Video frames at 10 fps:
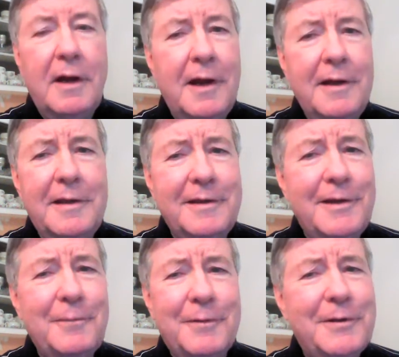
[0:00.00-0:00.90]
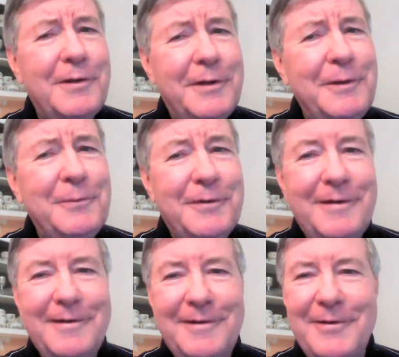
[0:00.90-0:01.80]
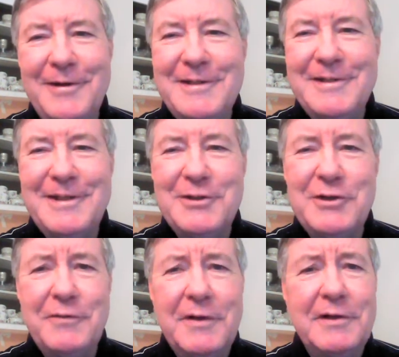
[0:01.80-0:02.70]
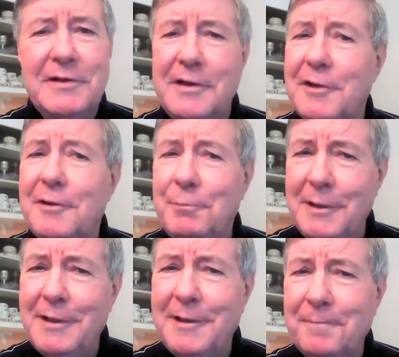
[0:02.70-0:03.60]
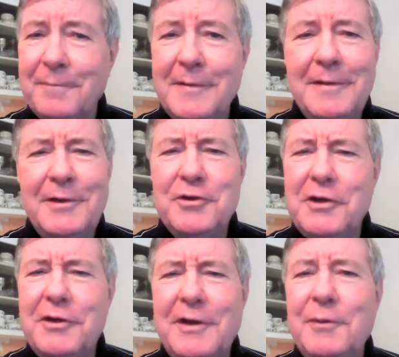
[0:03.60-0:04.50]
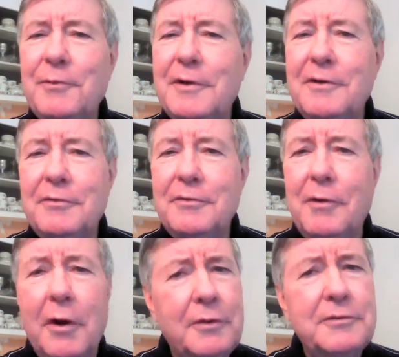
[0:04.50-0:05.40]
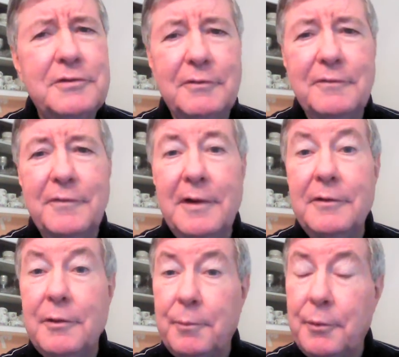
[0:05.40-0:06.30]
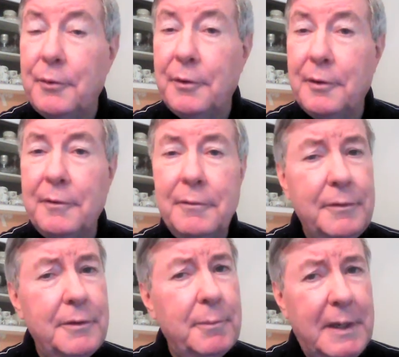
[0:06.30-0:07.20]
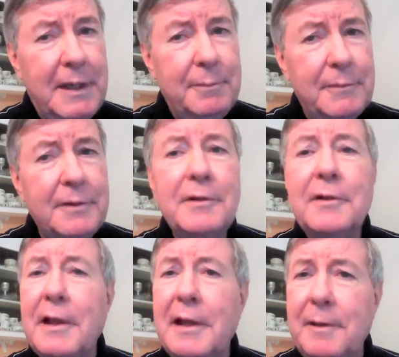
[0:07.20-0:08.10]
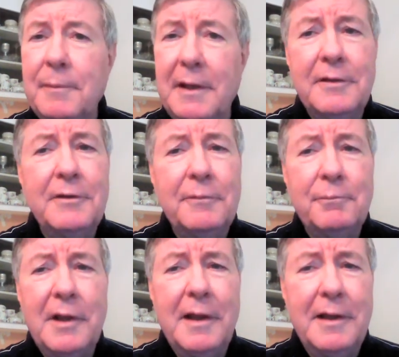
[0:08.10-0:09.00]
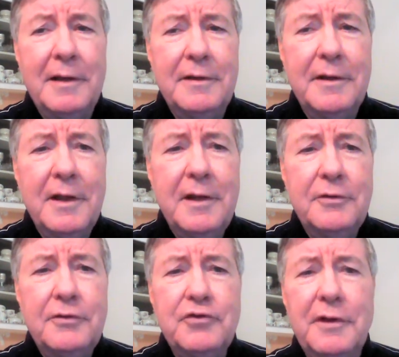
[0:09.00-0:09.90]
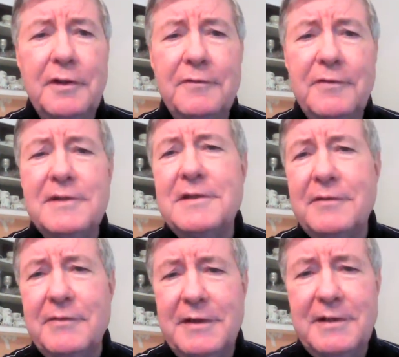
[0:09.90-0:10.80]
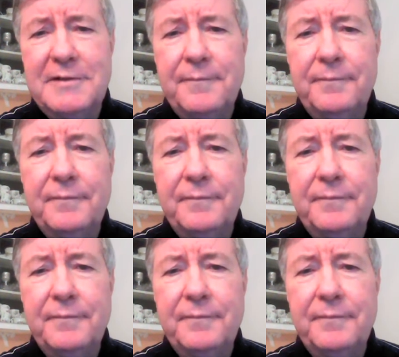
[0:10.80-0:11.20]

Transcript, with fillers: I cannot recall anyone arranging such an event telling me that she or he wanted to also invite the poor, the maimed, the lame, and the blind to join the festivities.